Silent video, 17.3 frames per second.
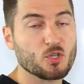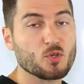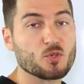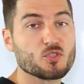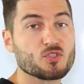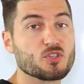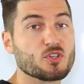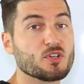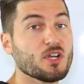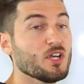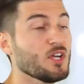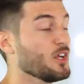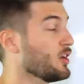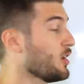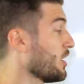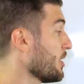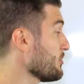coaster.
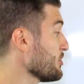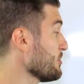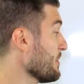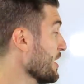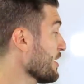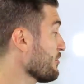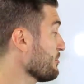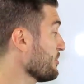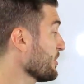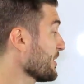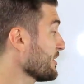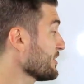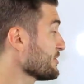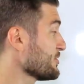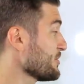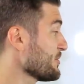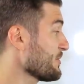You may have put
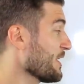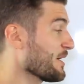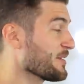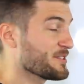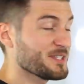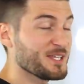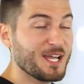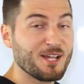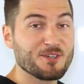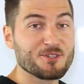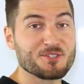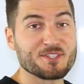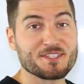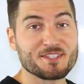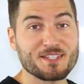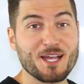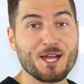in $2,000
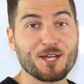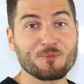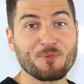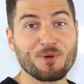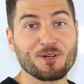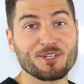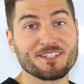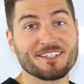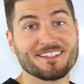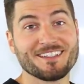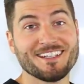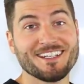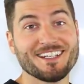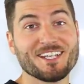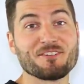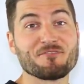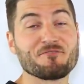in the stock
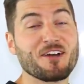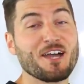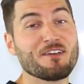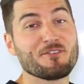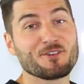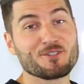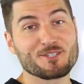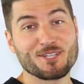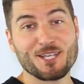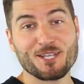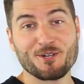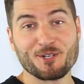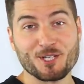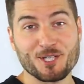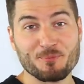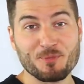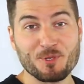market, and 5 years
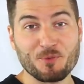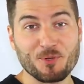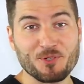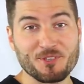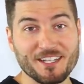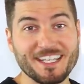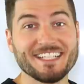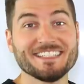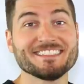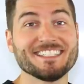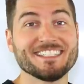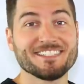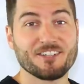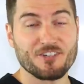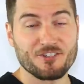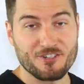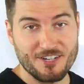later it could be worth
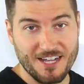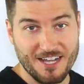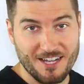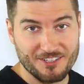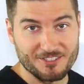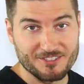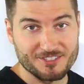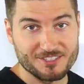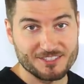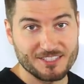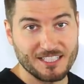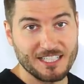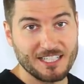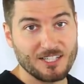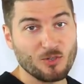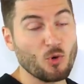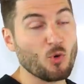$1,800,
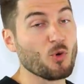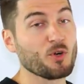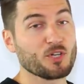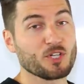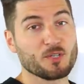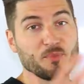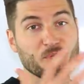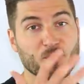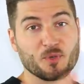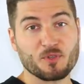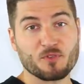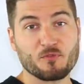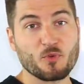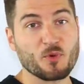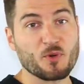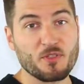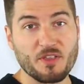or it could be
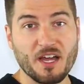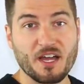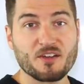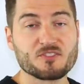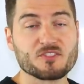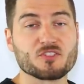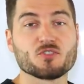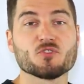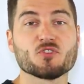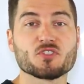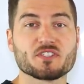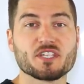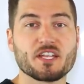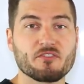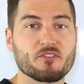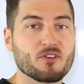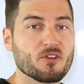worth $4,000. You
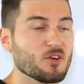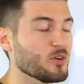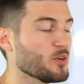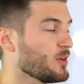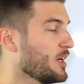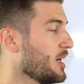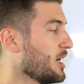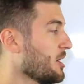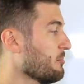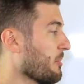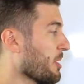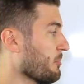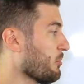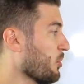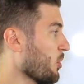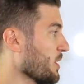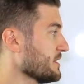just never know.
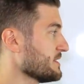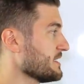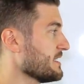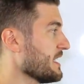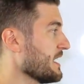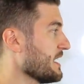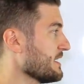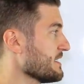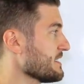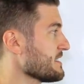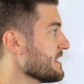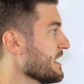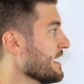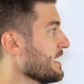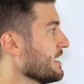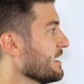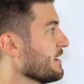My point to that is
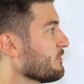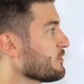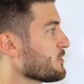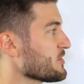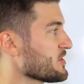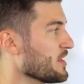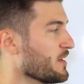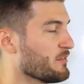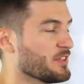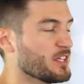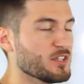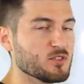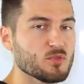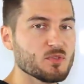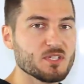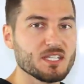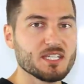that for stuff that
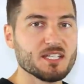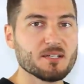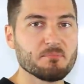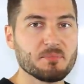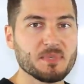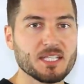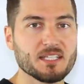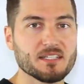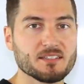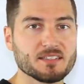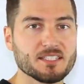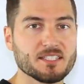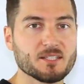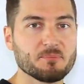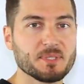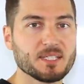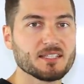you need
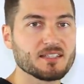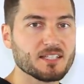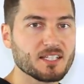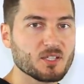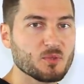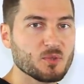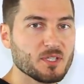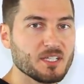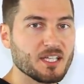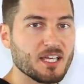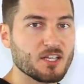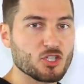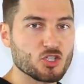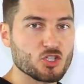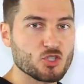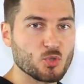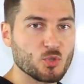immediately to be liquid
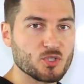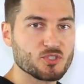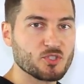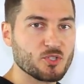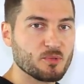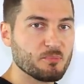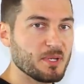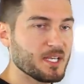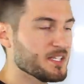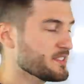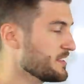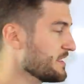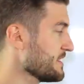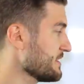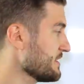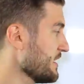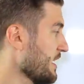on a short-term
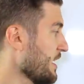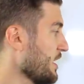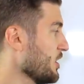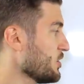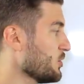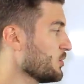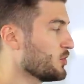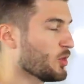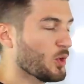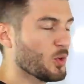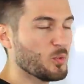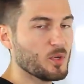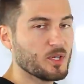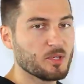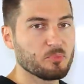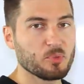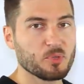basis, you don't
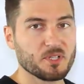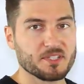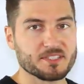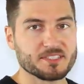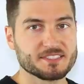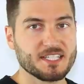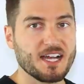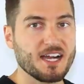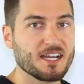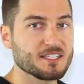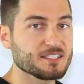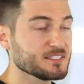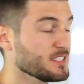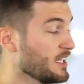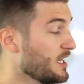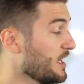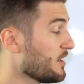want to put in
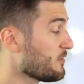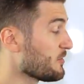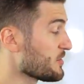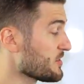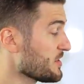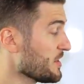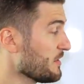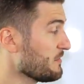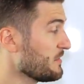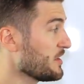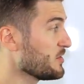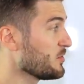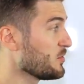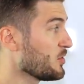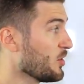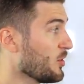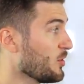stocks. For stuff that
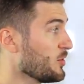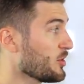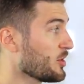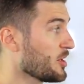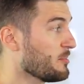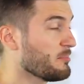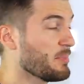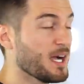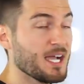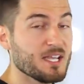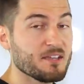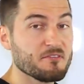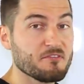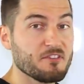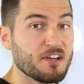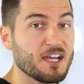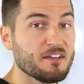you know you're going to buy
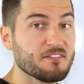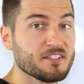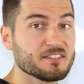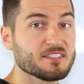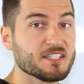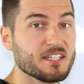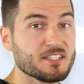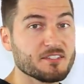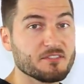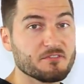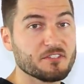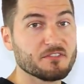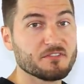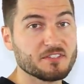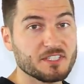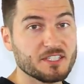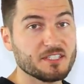in 5 to 10 to
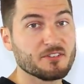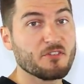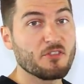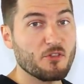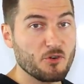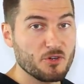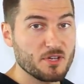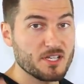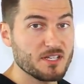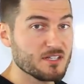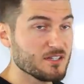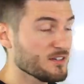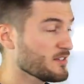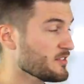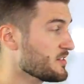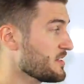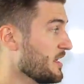15, 30
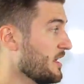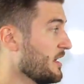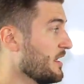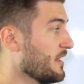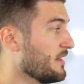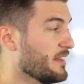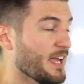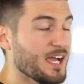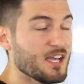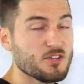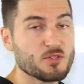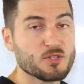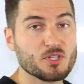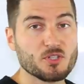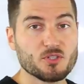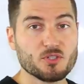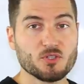years, that
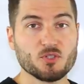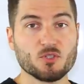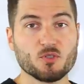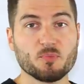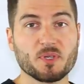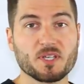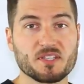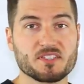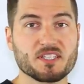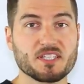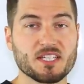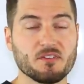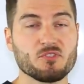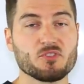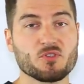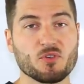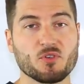you can do because it
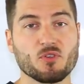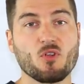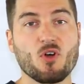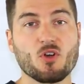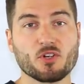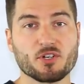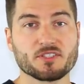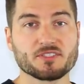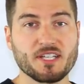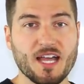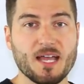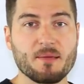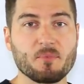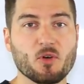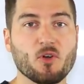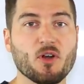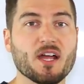gives you a longer
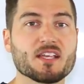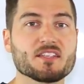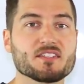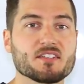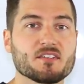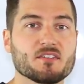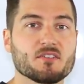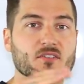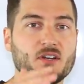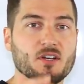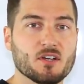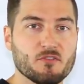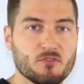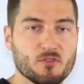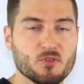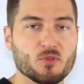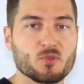time horizon
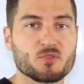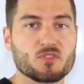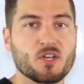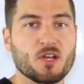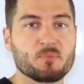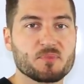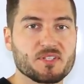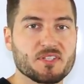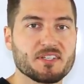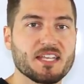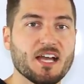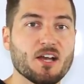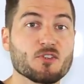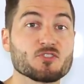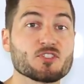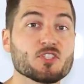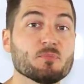for those ups and
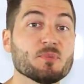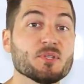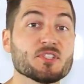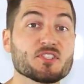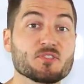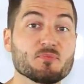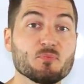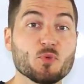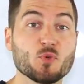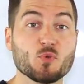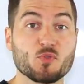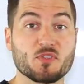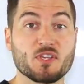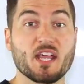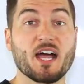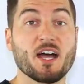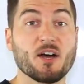downs to be
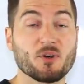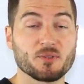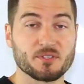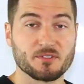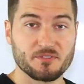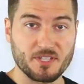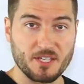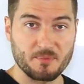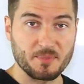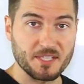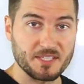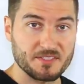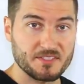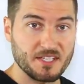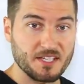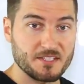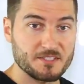smoothed out, if that
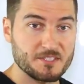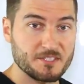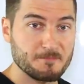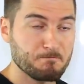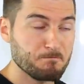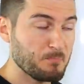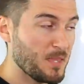makes sense.